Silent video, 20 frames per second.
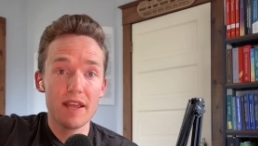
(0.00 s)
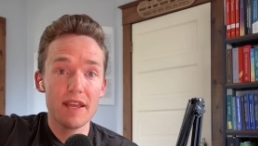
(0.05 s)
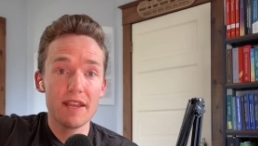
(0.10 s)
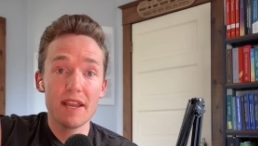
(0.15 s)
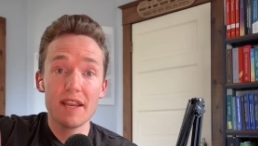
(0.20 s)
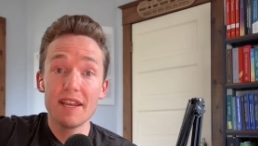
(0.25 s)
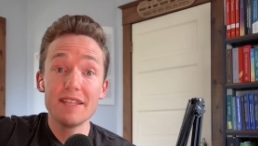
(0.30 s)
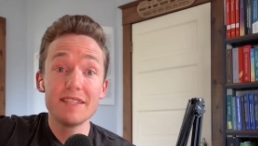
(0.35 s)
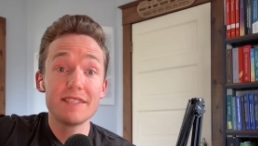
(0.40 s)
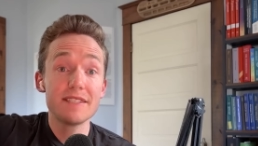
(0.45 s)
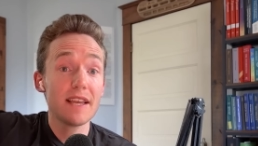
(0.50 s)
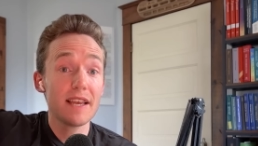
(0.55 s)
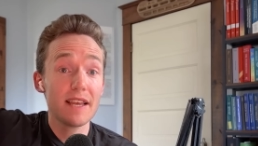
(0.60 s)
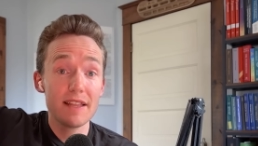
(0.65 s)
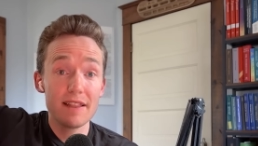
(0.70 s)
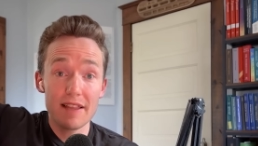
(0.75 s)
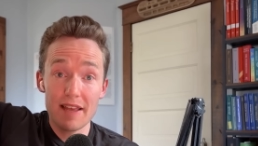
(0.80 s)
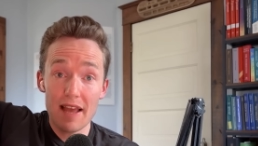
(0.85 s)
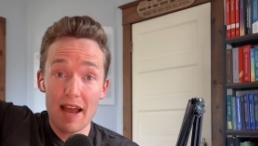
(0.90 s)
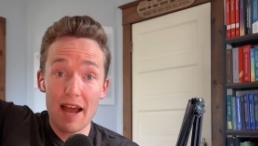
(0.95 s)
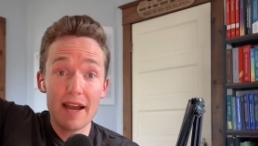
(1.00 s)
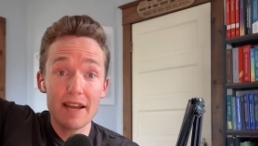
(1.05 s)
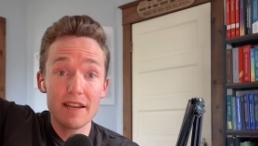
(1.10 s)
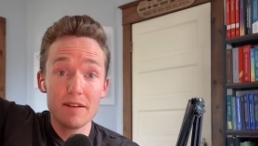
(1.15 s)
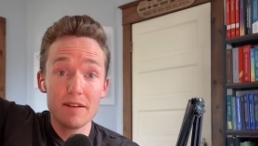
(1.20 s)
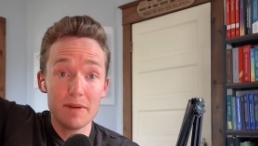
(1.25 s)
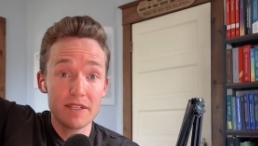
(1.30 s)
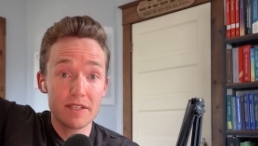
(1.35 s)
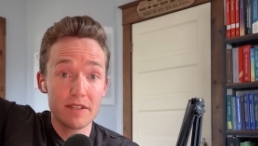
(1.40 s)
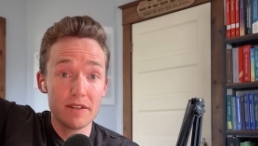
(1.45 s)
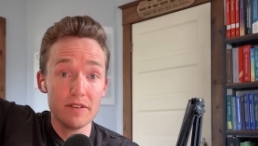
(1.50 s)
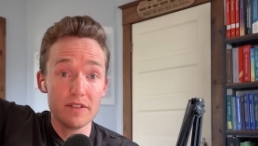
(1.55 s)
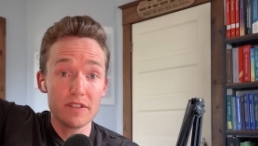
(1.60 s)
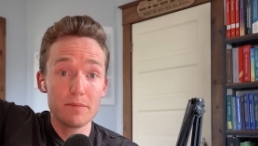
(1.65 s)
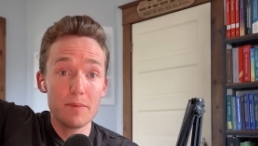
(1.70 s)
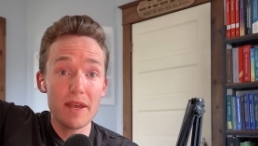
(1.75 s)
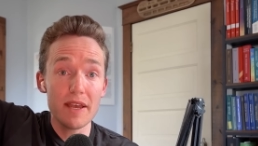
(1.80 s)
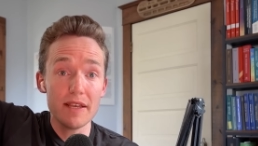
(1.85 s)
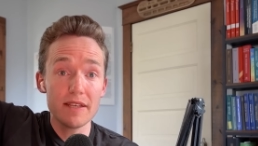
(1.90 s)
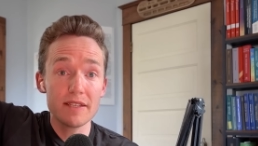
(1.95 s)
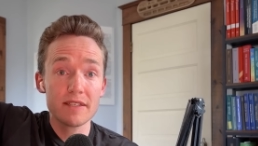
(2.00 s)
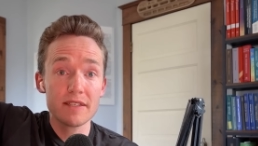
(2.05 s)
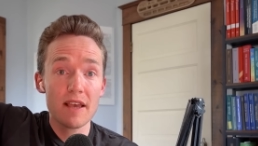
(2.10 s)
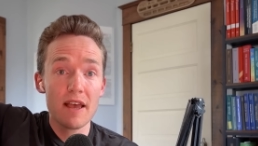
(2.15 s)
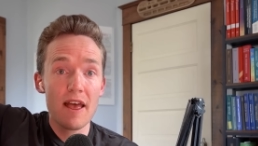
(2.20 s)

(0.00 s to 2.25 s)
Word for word: in an insanely high-dimensional space,